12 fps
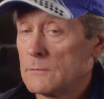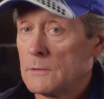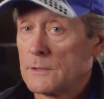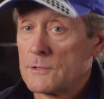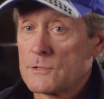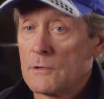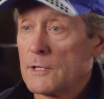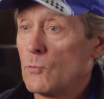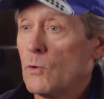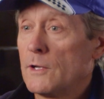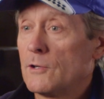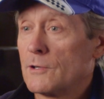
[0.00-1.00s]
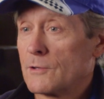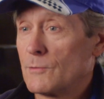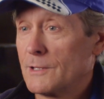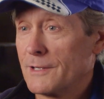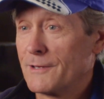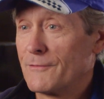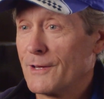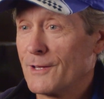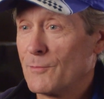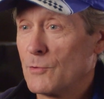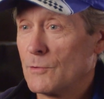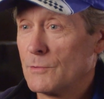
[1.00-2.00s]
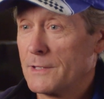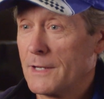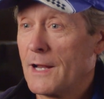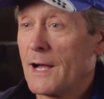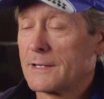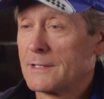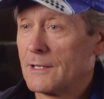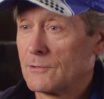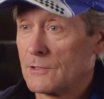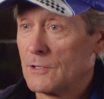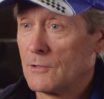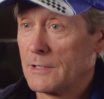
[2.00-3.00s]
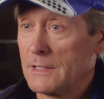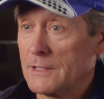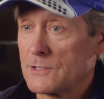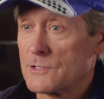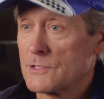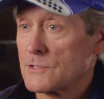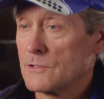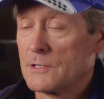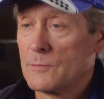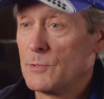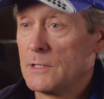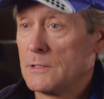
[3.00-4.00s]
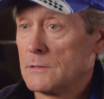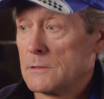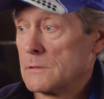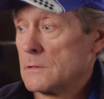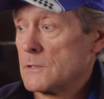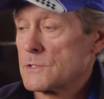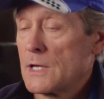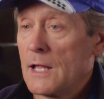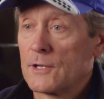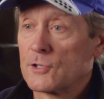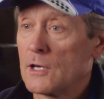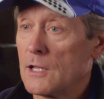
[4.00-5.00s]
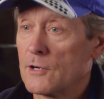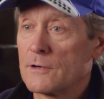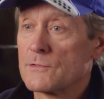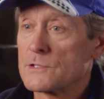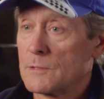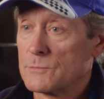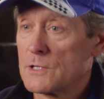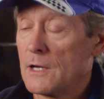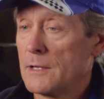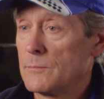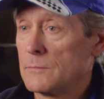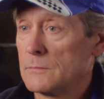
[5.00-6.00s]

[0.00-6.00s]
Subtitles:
Well, there's only one look really available with the knockdown coating. It's just going to be a solid color of some type